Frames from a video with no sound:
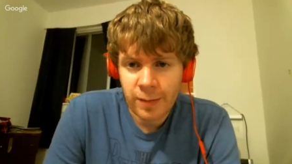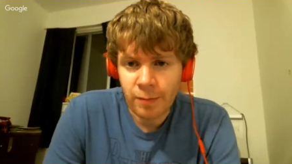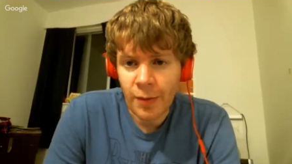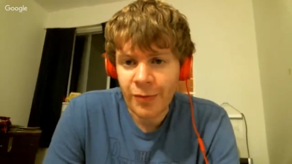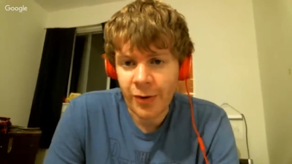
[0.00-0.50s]

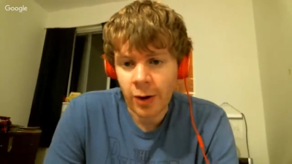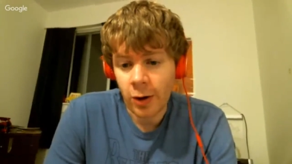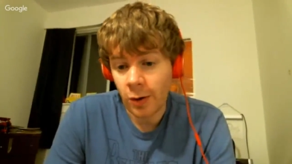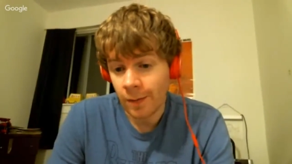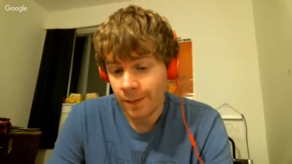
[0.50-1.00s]
Months
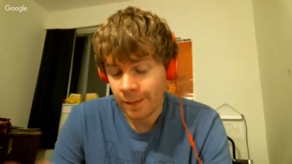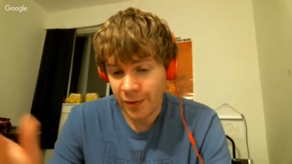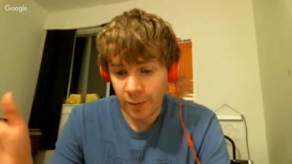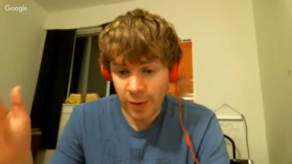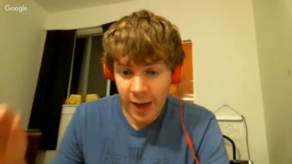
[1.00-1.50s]
ago,
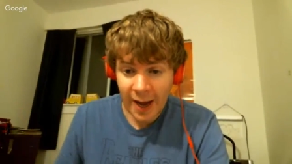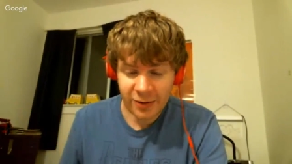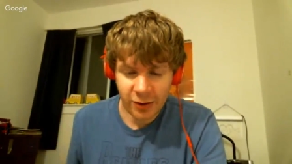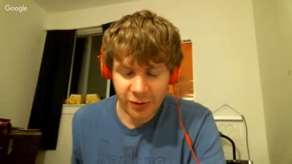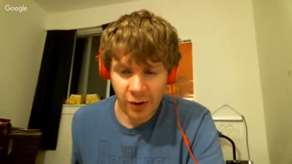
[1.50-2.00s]
somebody
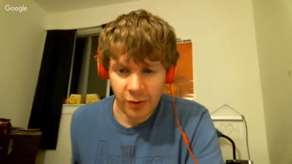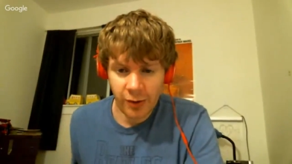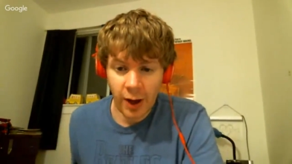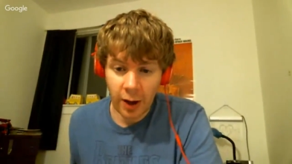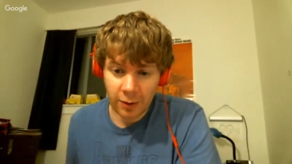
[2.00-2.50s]
asked us to do
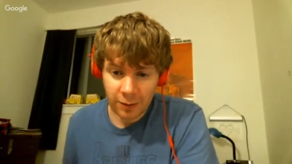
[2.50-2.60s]
that.